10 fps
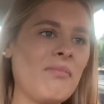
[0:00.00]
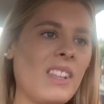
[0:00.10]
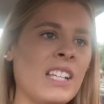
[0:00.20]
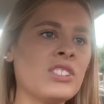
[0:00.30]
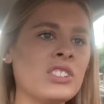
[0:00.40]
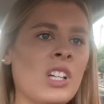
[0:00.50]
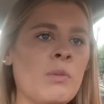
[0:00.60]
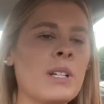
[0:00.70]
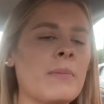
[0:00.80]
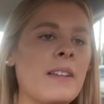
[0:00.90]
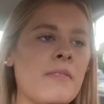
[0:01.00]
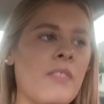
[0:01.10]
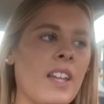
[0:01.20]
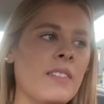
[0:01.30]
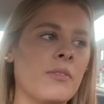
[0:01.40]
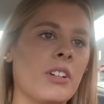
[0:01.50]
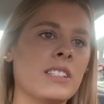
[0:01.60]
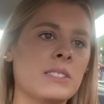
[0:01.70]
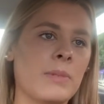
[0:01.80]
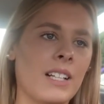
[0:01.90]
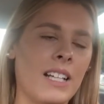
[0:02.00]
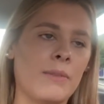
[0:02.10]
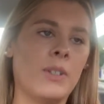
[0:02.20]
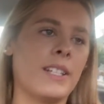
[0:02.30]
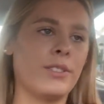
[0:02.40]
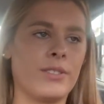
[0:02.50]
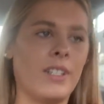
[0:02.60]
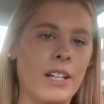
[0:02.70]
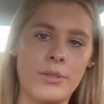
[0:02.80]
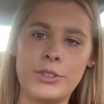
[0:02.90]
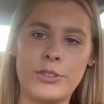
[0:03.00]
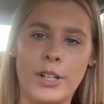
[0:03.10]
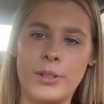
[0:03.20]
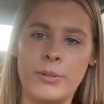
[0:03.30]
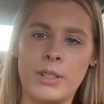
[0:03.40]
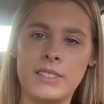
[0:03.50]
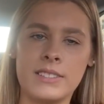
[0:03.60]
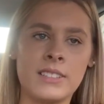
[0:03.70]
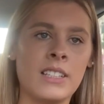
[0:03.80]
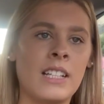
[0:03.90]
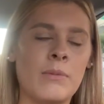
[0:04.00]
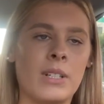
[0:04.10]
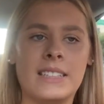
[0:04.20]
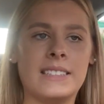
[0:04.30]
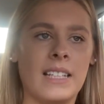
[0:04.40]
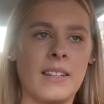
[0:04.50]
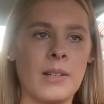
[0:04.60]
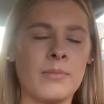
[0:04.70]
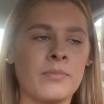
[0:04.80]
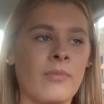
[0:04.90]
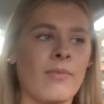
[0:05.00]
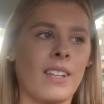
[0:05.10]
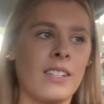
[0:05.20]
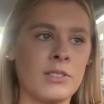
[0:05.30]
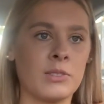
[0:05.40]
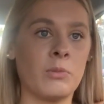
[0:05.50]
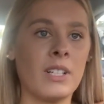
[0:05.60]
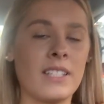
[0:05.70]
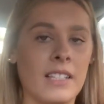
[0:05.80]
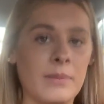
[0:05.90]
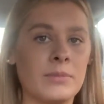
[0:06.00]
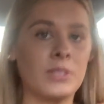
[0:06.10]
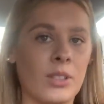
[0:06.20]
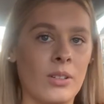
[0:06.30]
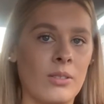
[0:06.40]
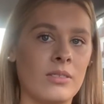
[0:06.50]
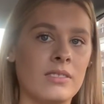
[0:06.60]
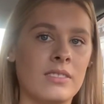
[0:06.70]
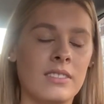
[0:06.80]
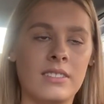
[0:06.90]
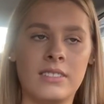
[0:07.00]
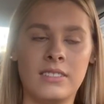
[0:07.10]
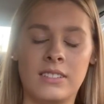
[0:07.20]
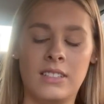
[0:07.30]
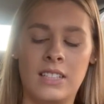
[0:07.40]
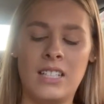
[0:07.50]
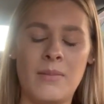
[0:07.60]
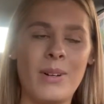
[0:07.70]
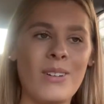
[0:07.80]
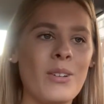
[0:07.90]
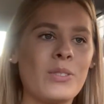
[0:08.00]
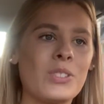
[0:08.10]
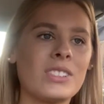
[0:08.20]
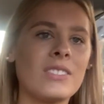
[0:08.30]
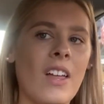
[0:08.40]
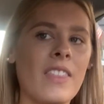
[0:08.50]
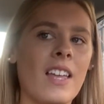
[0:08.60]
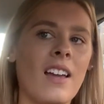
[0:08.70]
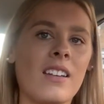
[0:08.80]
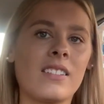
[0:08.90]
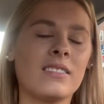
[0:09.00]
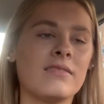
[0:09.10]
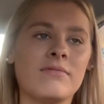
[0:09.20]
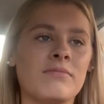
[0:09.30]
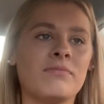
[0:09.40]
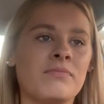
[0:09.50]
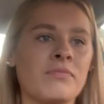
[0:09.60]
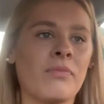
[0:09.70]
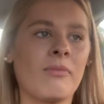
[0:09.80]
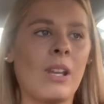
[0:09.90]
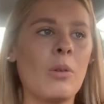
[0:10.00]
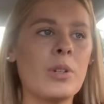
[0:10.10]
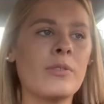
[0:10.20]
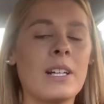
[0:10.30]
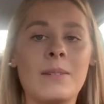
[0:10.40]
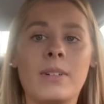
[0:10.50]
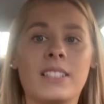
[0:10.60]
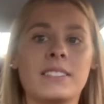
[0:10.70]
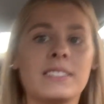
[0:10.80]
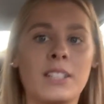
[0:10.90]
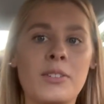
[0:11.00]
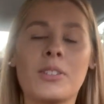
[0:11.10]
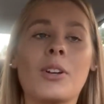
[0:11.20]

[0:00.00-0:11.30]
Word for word: it's just not one of my favorites, but I wanted to, I always try new ones when I see them, and this is one of them, so, I don't know, it's just not that, I wouldn't recommend it, there's other